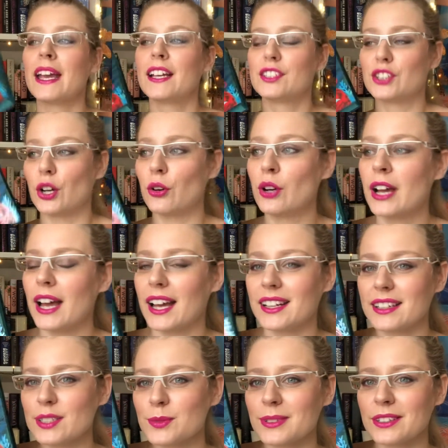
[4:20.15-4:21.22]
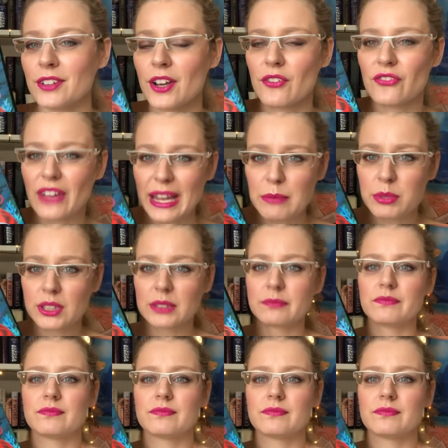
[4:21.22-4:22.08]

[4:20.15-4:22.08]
So, and this one, Fable,